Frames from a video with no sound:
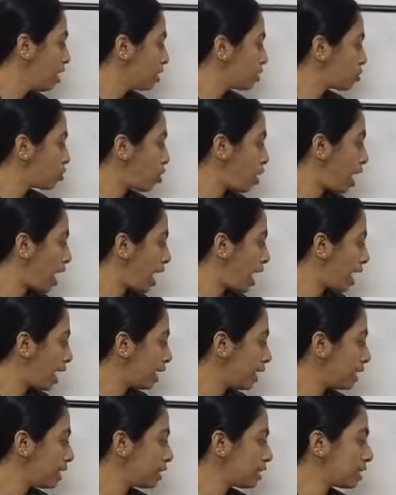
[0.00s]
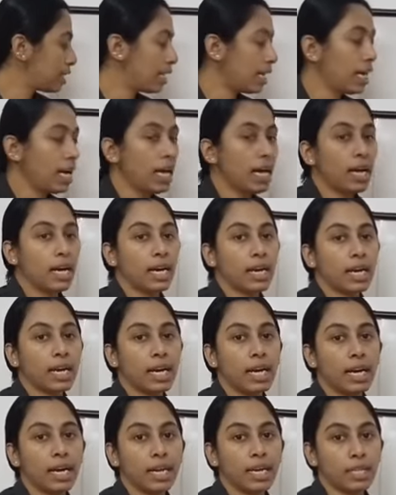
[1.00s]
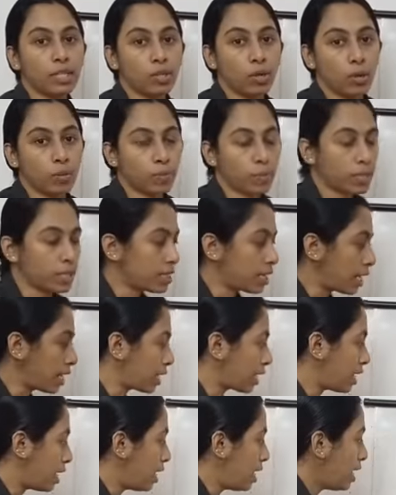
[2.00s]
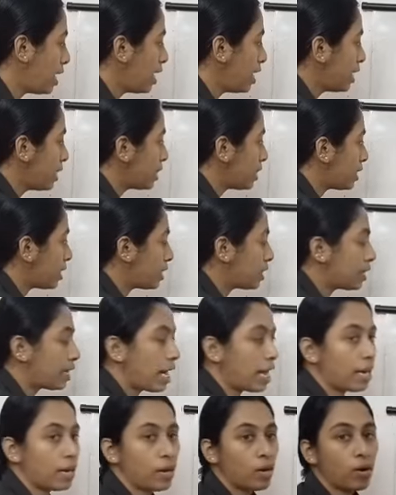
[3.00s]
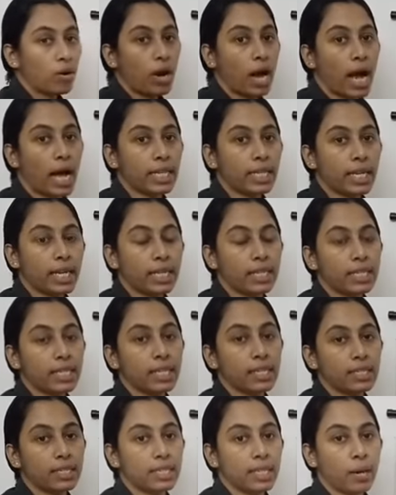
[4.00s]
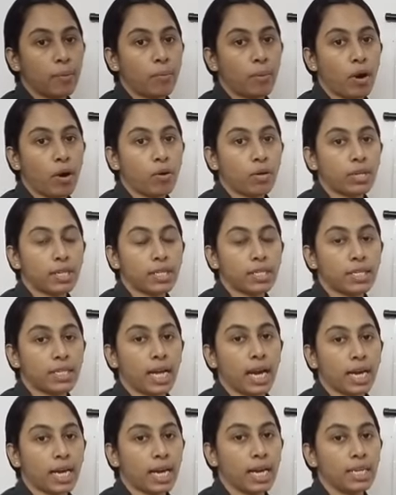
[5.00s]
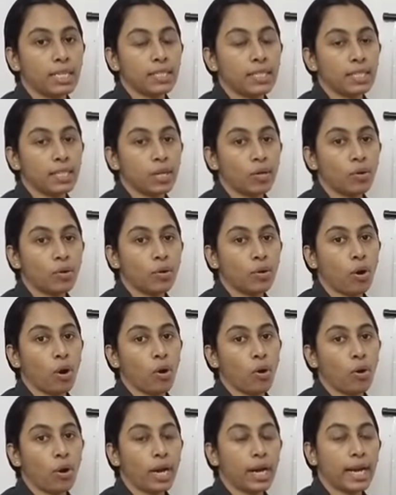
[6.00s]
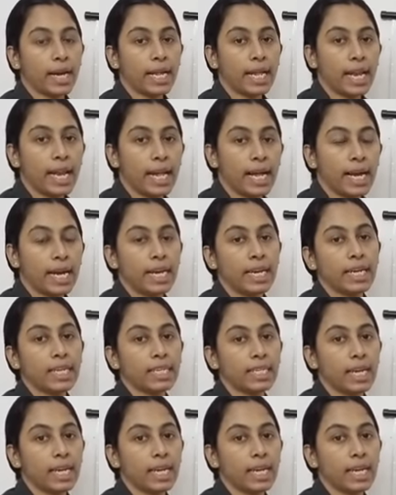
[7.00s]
So r is the radius of the circle. Then other things about circles you know already learned in